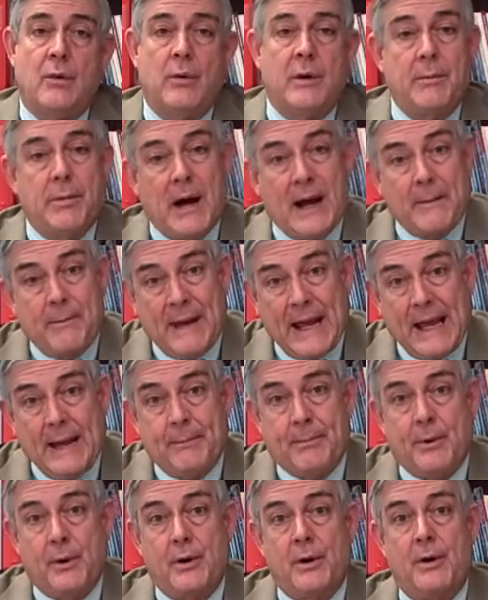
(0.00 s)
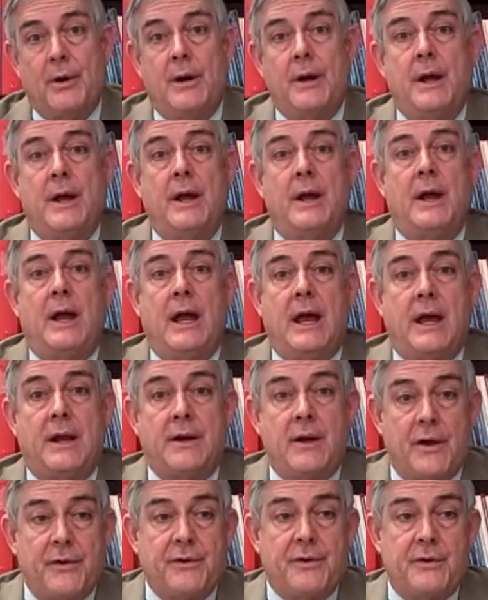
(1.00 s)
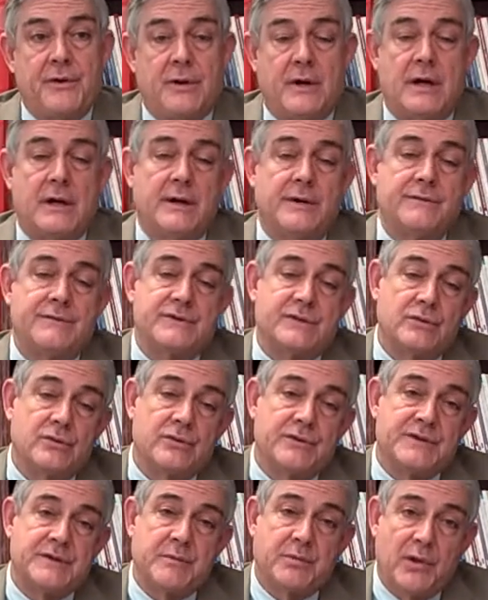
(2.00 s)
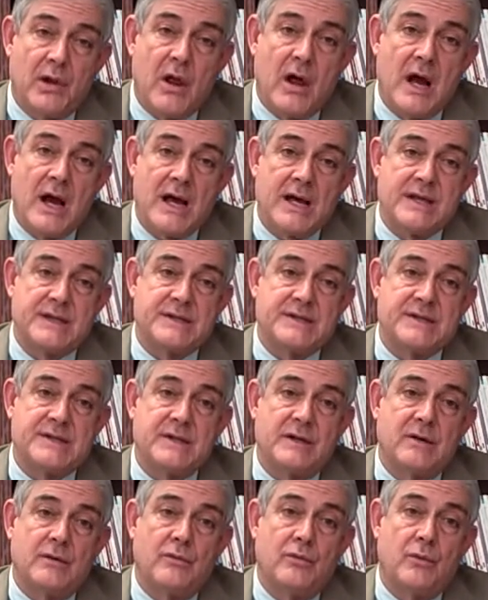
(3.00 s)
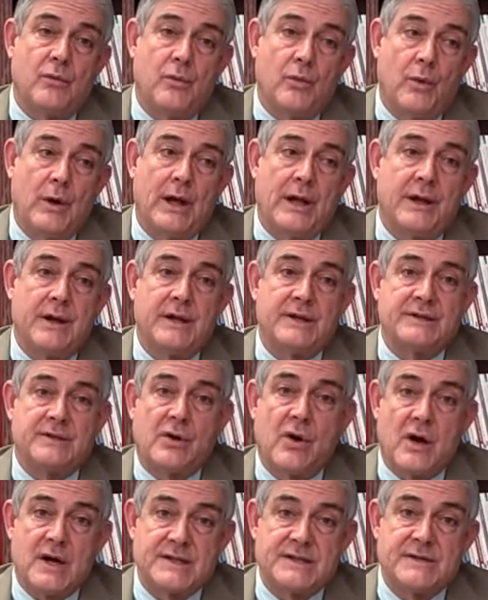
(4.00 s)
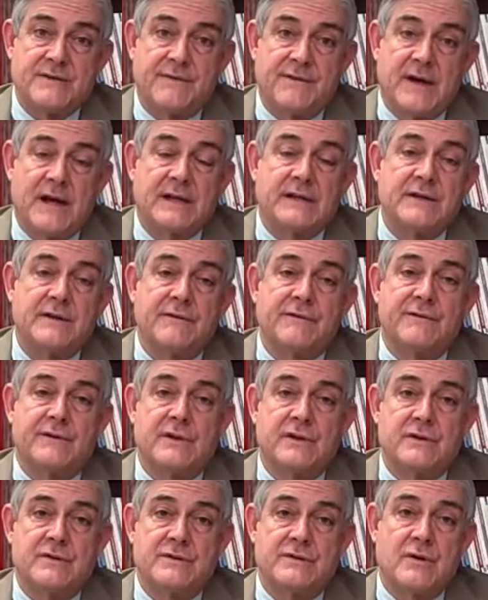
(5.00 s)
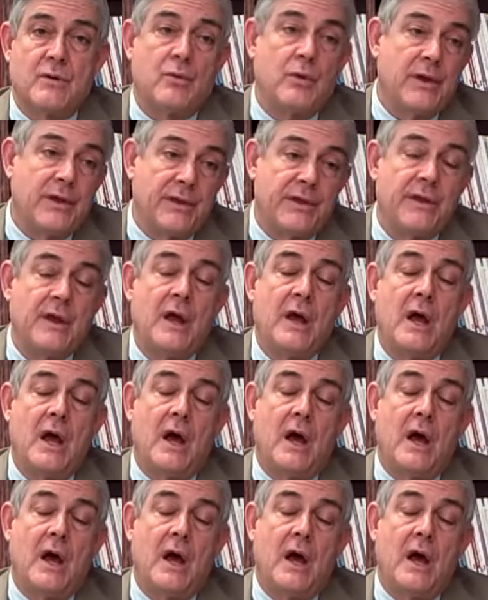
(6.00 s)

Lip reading: We buy paper and other school supplies when it's cost effective to do so as